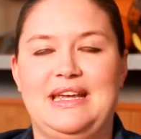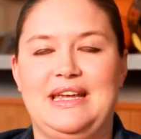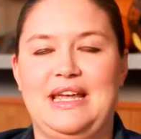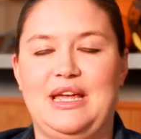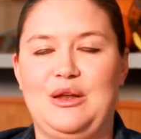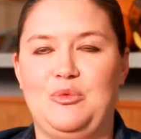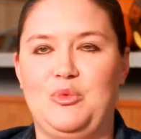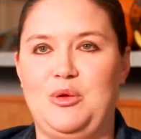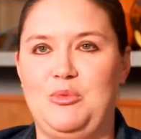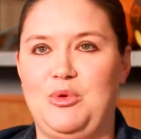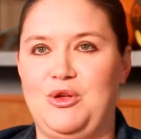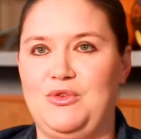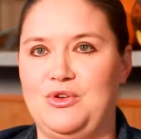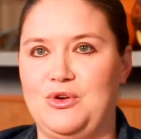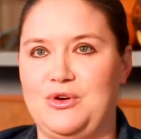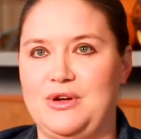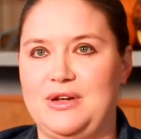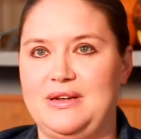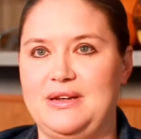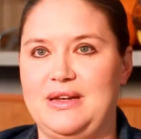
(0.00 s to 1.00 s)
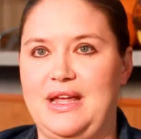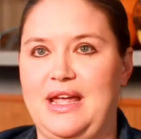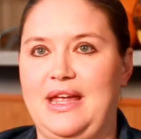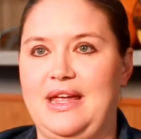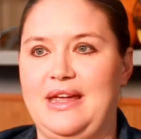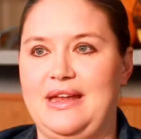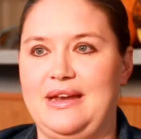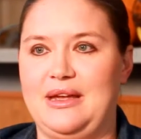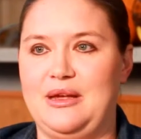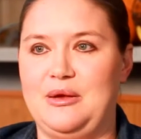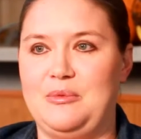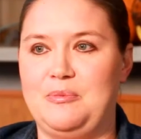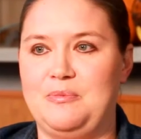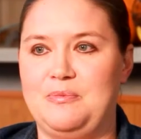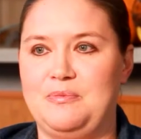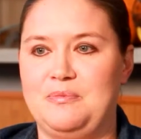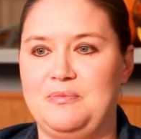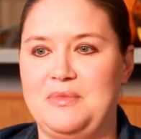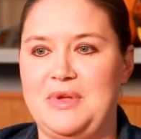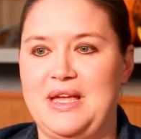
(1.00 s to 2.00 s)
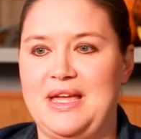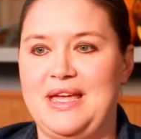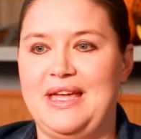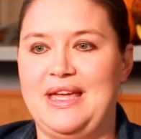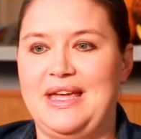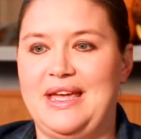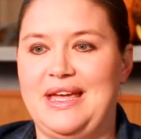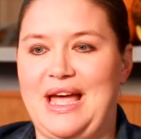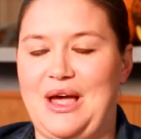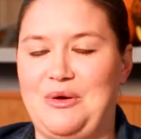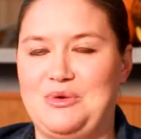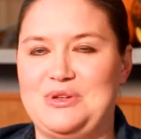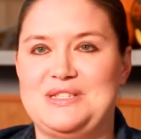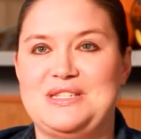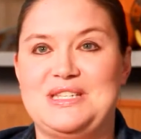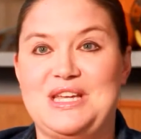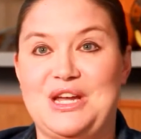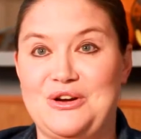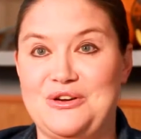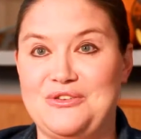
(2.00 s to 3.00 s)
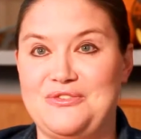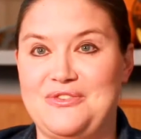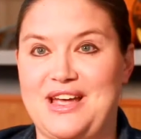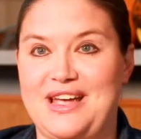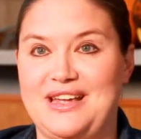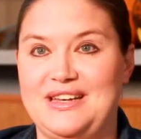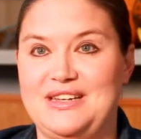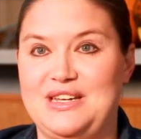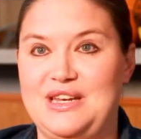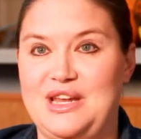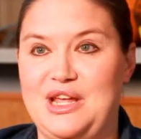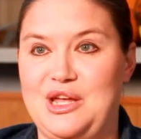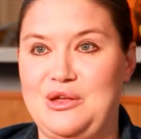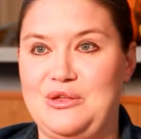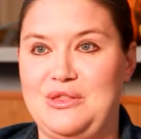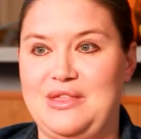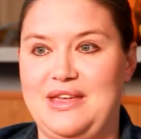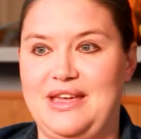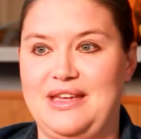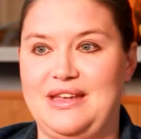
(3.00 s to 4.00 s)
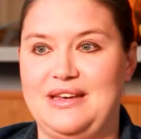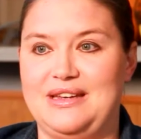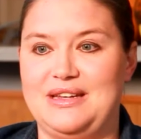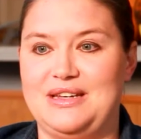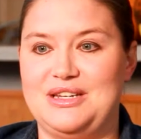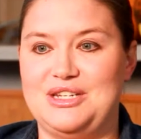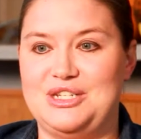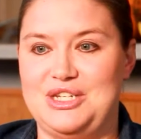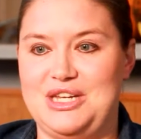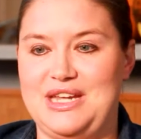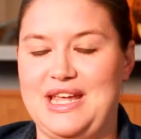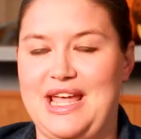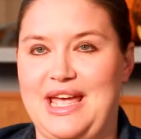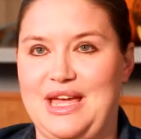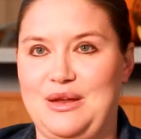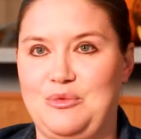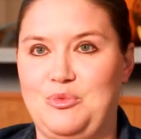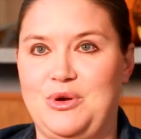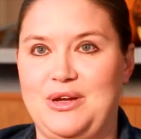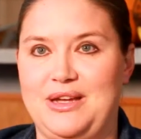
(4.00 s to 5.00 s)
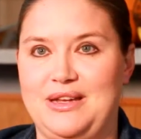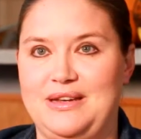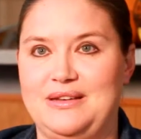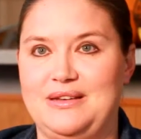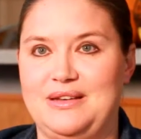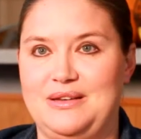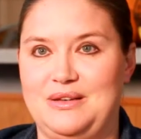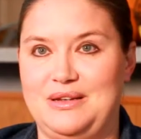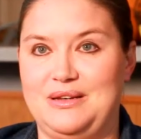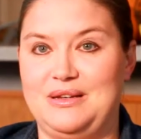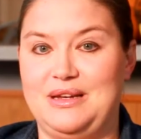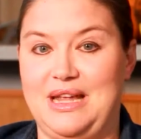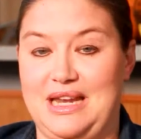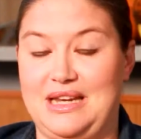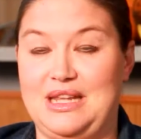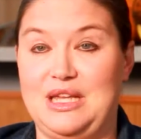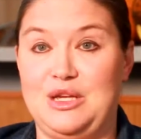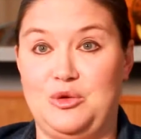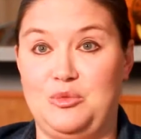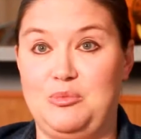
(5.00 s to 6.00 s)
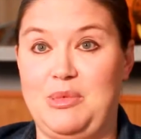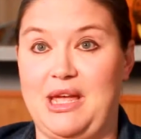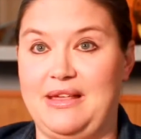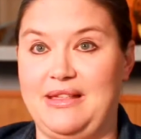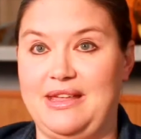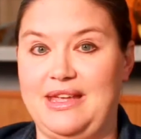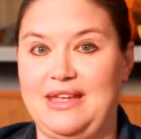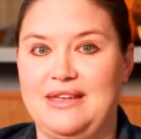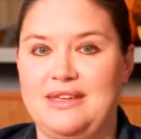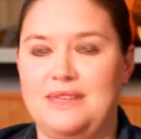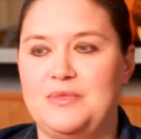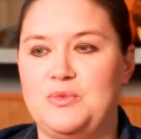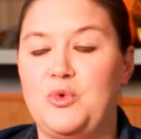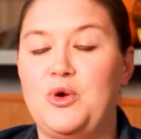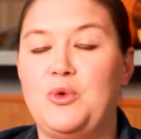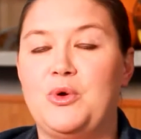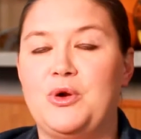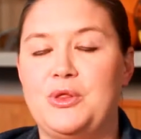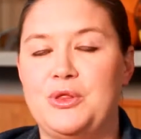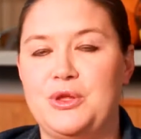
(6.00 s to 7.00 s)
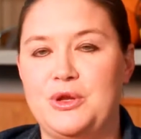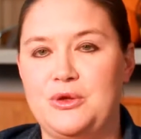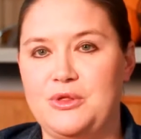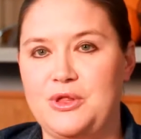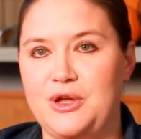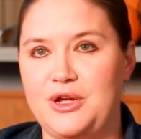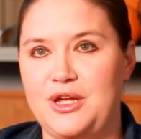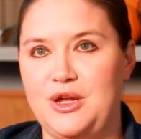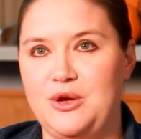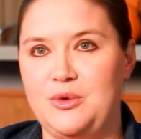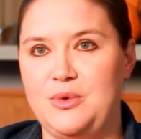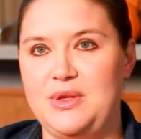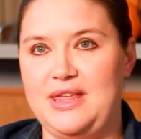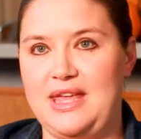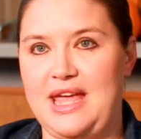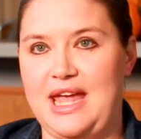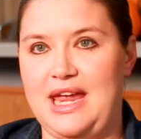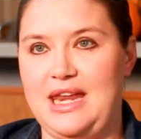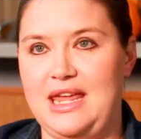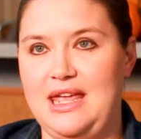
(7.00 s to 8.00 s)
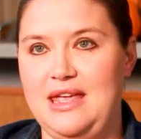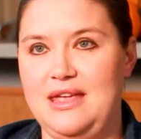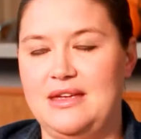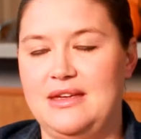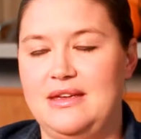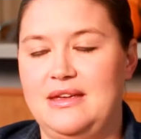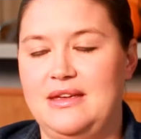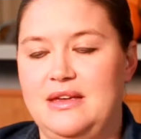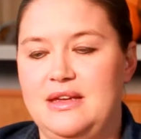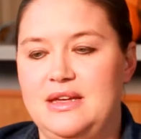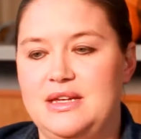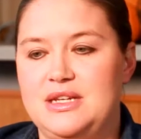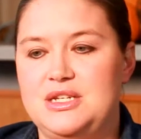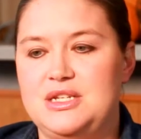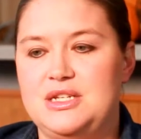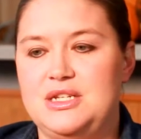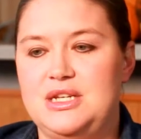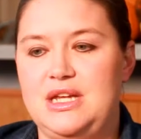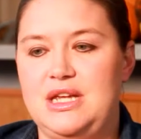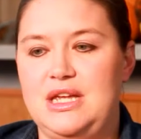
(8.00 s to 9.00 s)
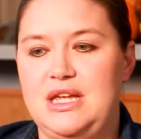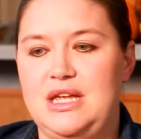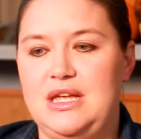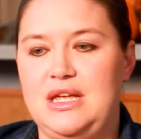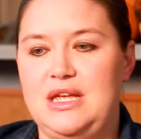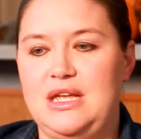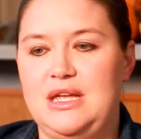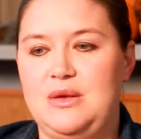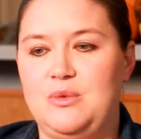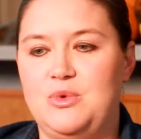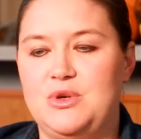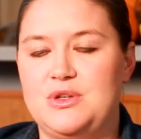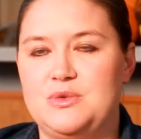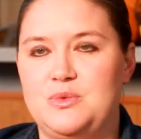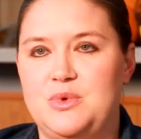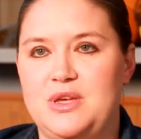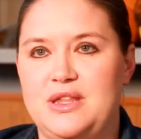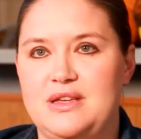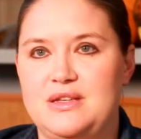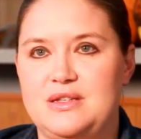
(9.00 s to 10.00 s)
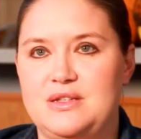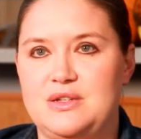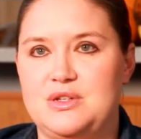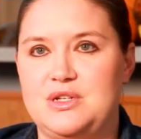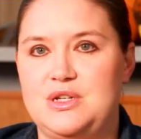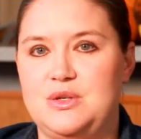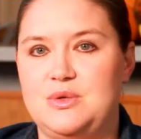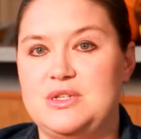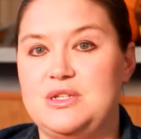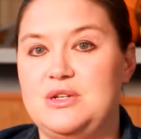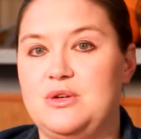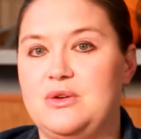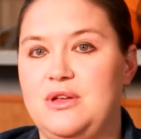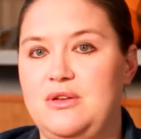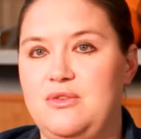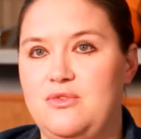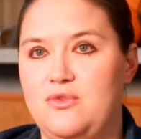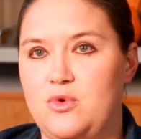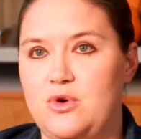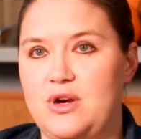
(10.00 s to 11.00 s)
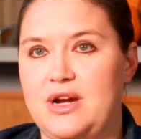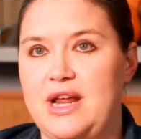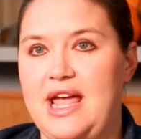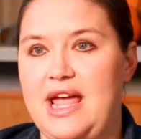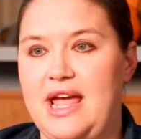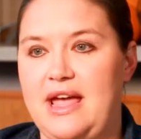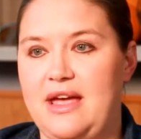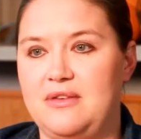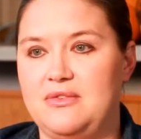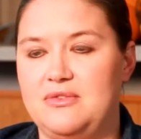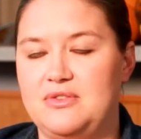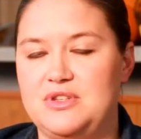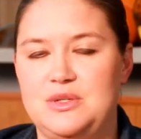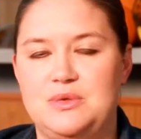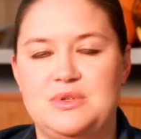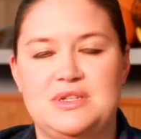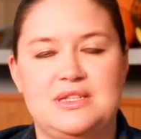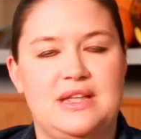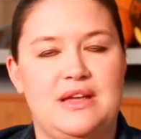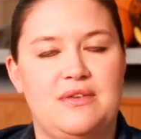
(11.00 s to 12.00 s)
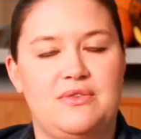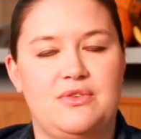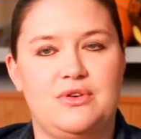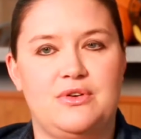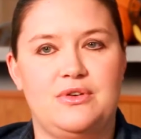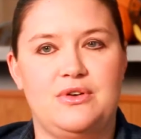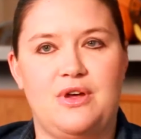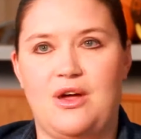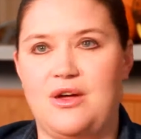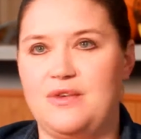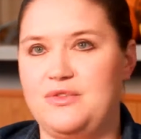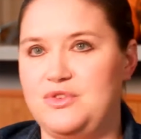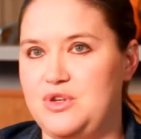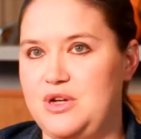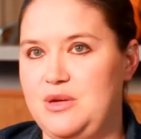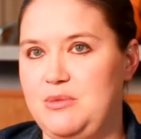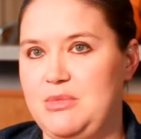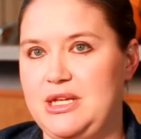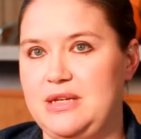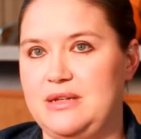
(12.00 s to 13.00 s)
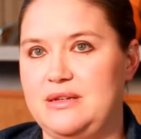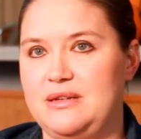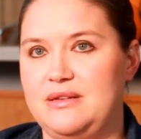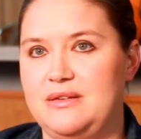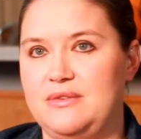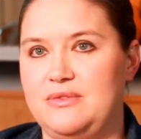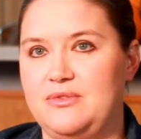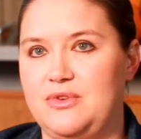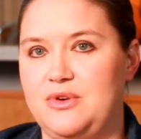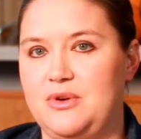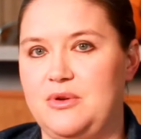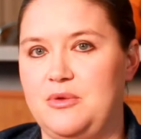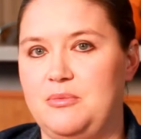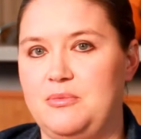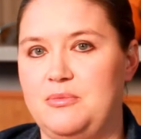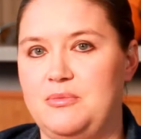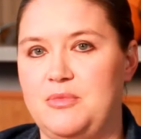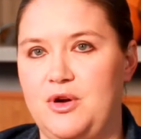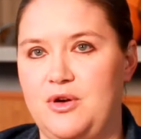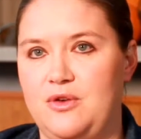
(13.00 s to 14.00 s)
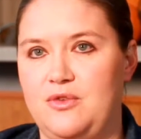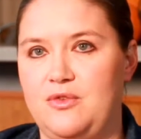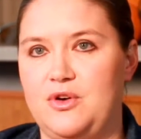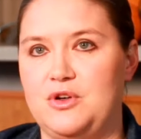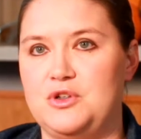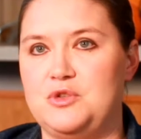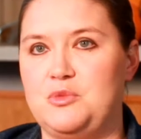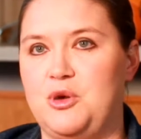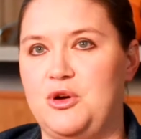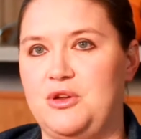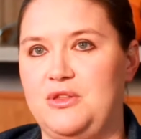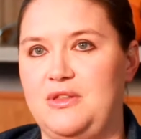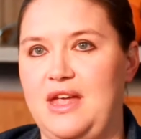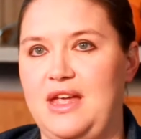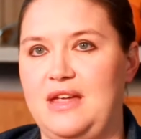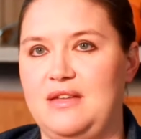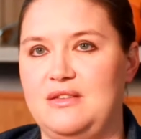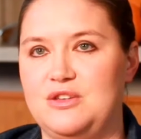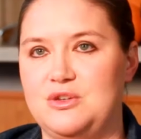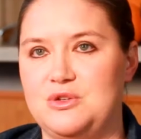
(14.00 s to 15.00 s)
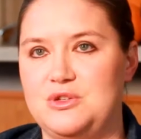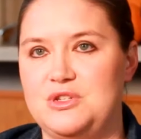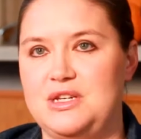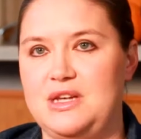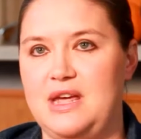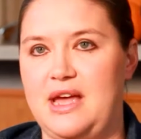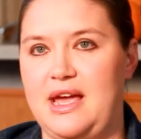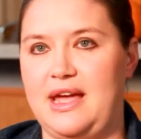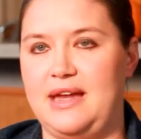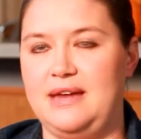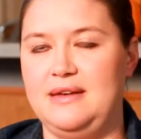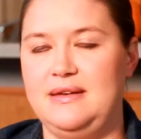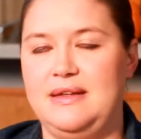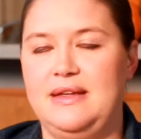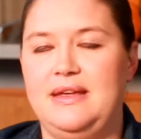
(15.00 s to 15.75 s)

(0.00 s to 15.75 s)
And we moved on. And I was terrified to know that she had what had killed Bailey. We were a little luckier with Catie. She was with us till she was nearly 4 and a half. She was never off treatment from her first birthday until she died.